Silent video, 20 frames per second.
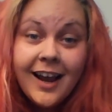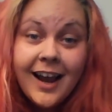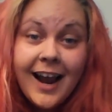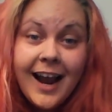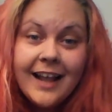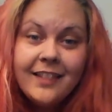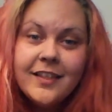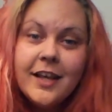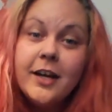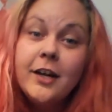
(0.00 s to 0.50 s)

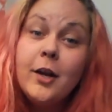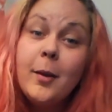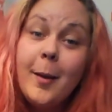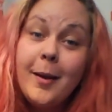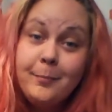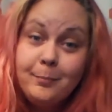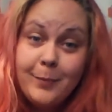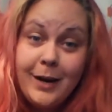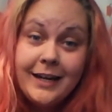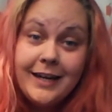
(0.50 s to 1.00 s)
And then
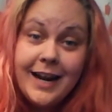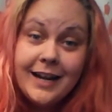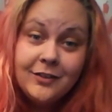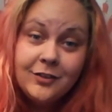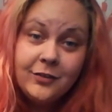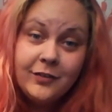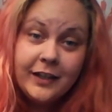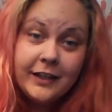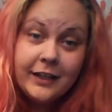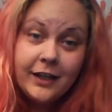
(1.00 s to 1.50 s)
in my next
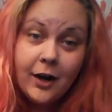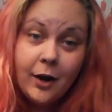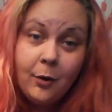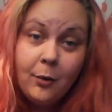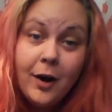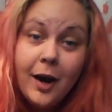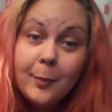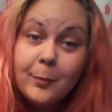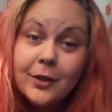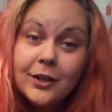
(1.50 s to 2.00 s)

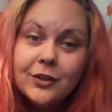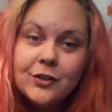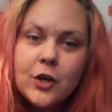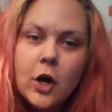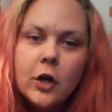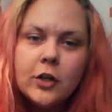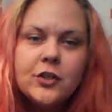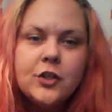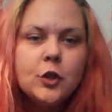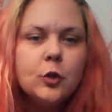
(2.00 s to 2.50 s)
video, I'm going to
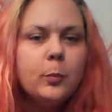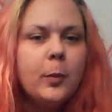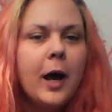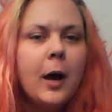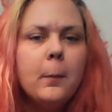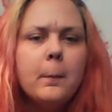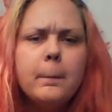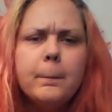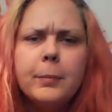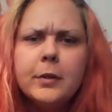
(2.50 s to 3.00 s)
talk to you
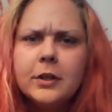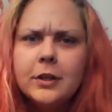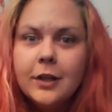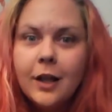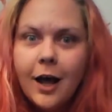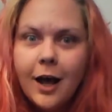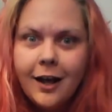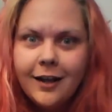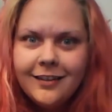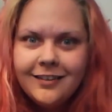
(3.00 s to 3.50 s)
about
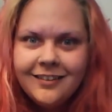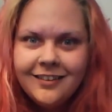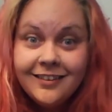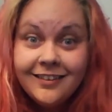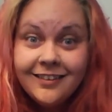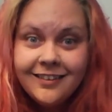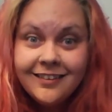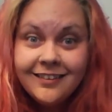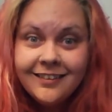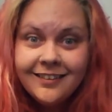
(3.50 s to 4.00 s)
blood,
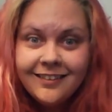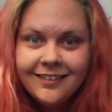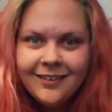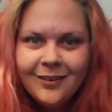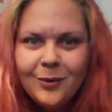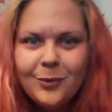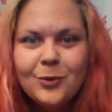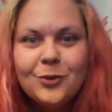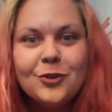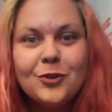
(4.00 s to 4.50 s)

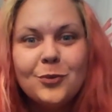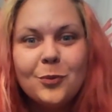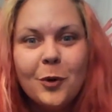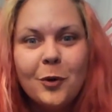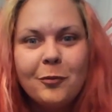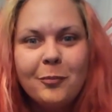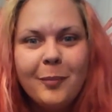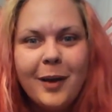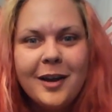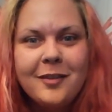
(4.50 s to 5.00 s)
which is one
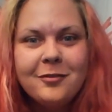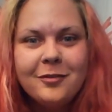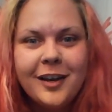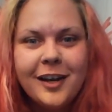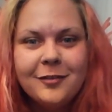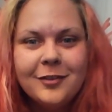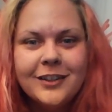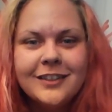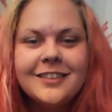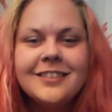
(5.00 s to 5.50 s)
of my
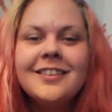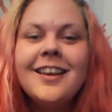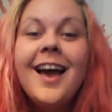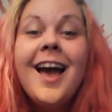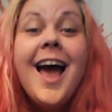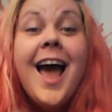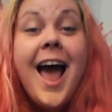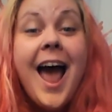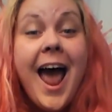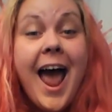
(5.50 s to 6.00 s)
favorites,
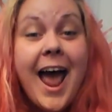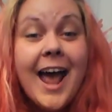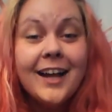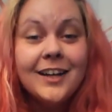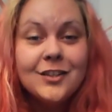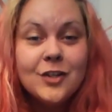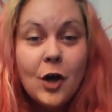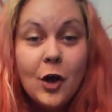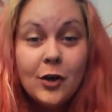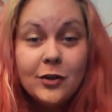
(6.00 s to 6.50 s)

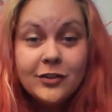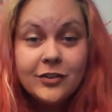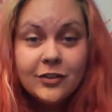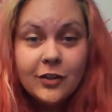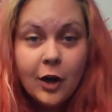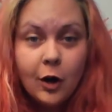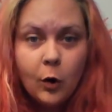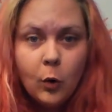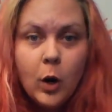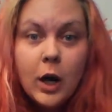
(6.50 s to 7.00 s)
and
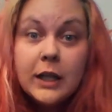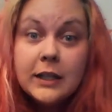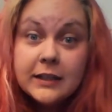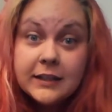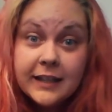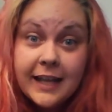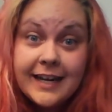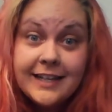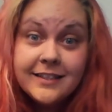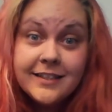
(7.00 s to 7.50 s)
also
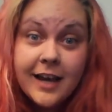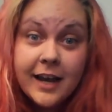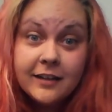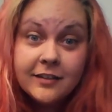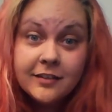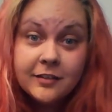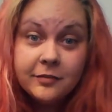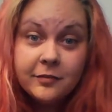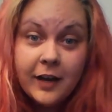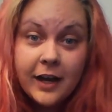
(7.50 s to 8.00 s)
latex
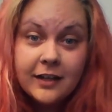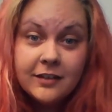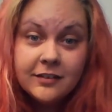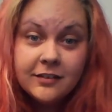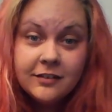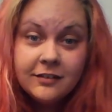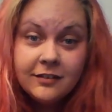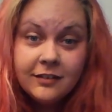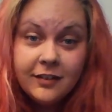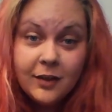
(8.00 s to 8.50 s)

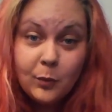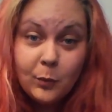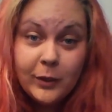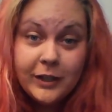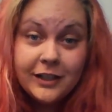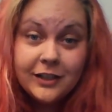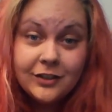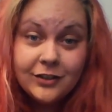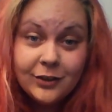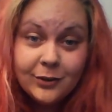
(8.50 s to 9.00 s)
effects that we
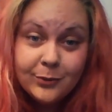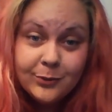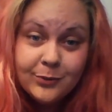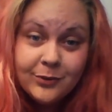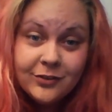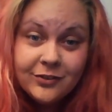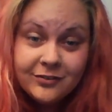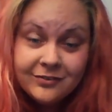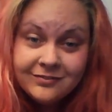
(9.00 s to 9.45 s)
can use.